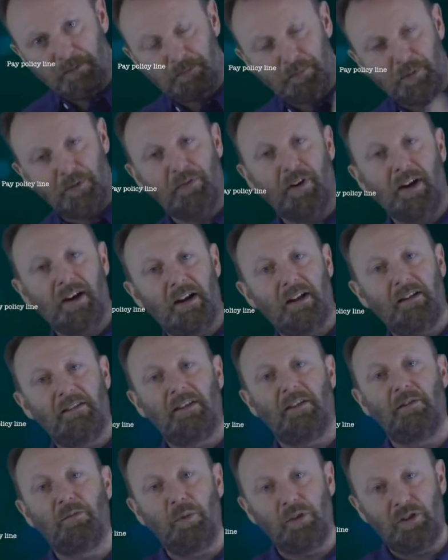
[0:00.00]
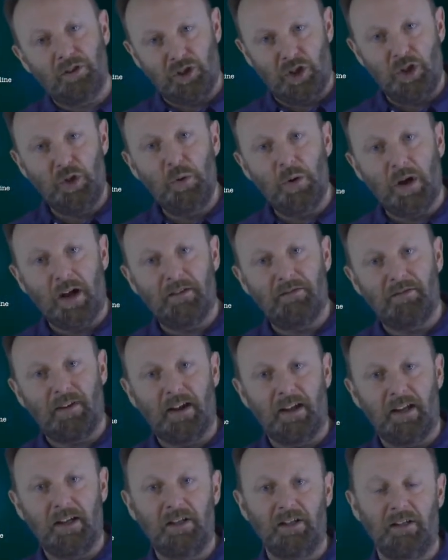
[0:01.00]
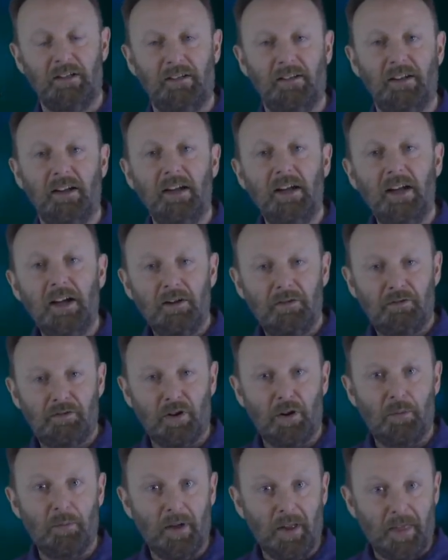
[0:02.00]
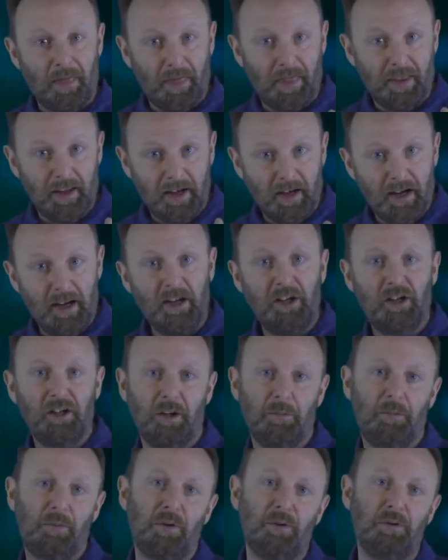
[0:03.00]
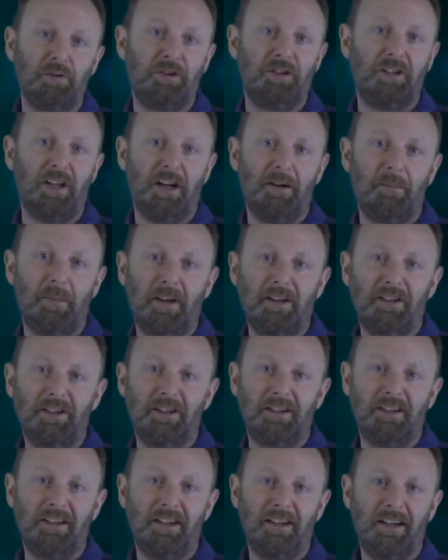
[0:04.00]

provided ourselves with two advantages from the initial approach that I mentioned.